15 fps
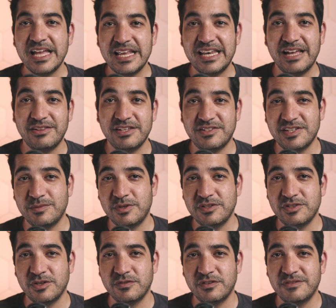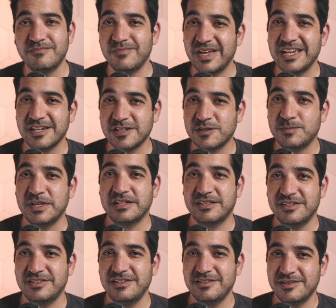Now that summer is over, I expect
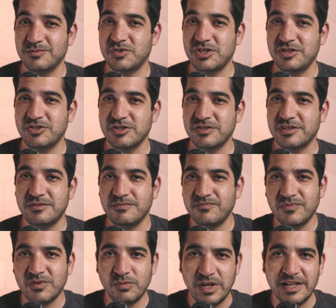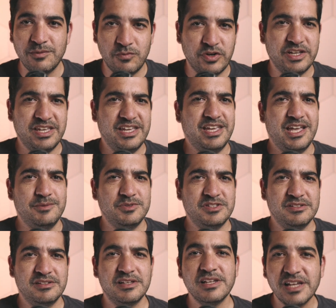to see some changes. And while I'm ranking
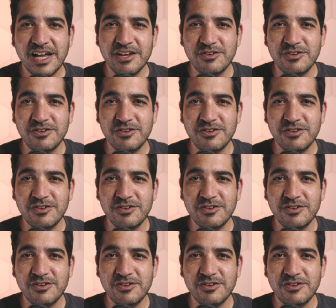apps, I